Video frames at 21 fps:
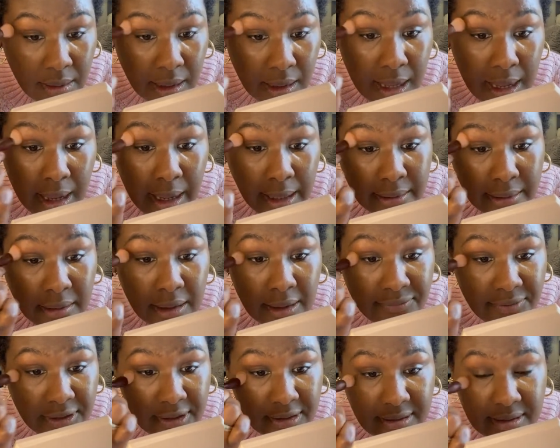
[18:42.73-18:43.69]
I love
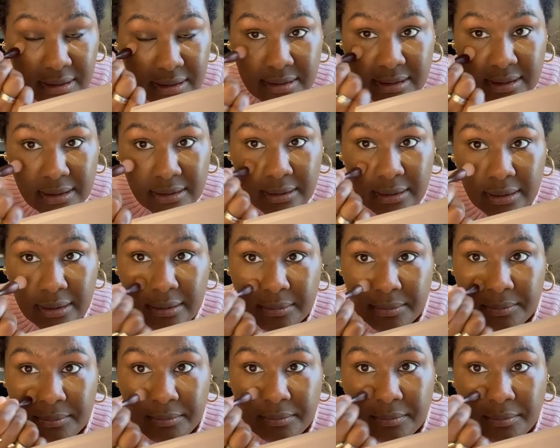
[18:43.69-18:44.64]
it as concealer.
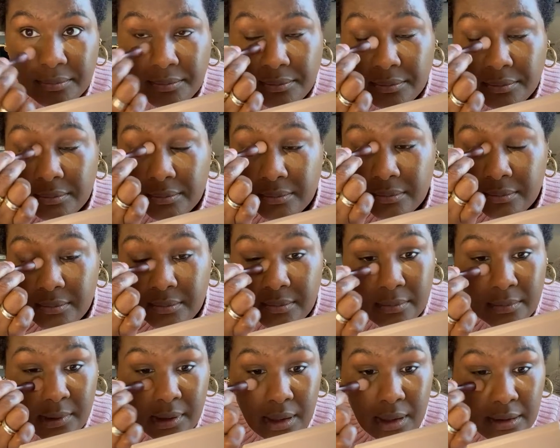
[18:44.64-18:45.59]

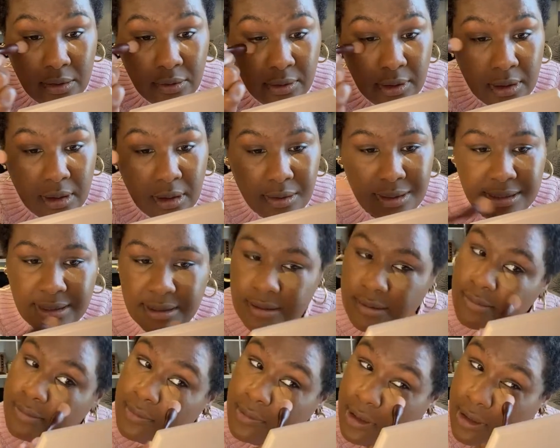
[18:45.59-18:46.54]
And you can go as,
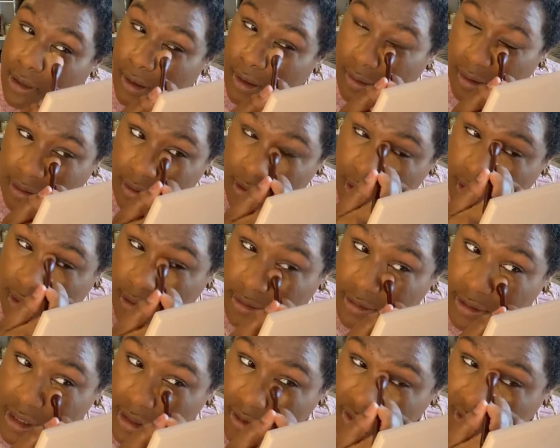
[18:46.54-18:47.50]
you know,
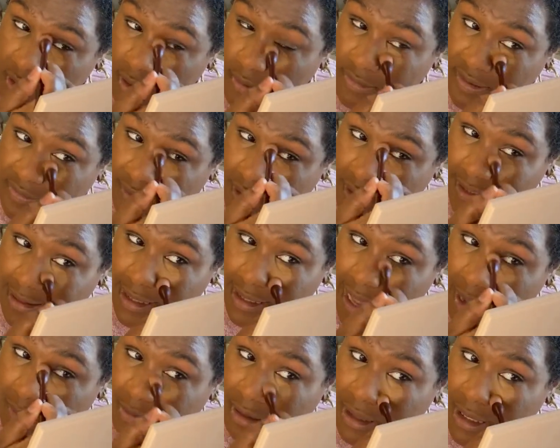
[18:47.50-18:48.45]
in terms of like the
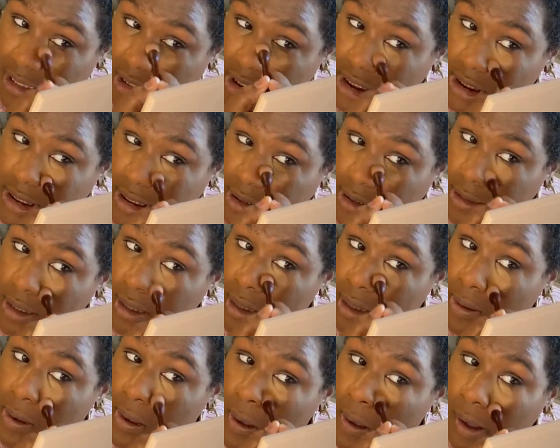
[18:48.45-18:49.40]
application,
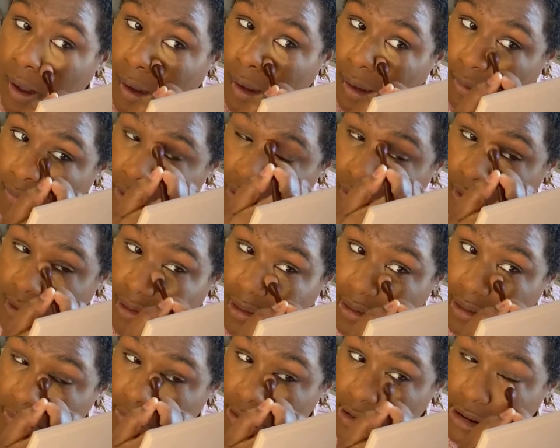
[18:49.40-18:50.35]
you can get
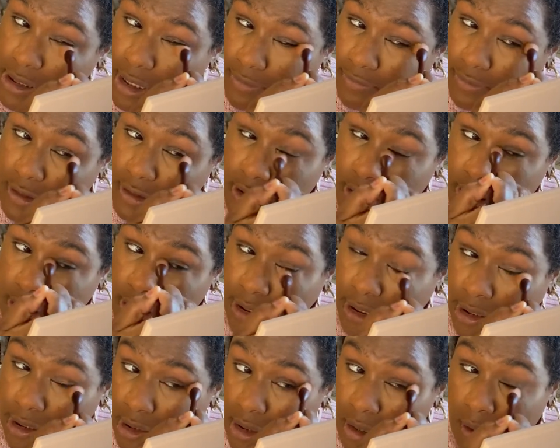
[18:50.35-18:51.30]
as much coverage as you
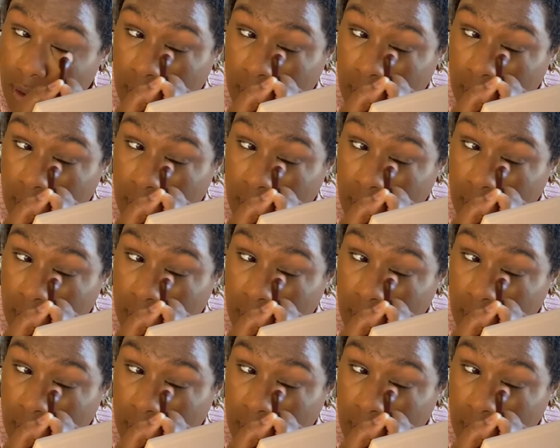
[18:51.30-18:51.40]
need.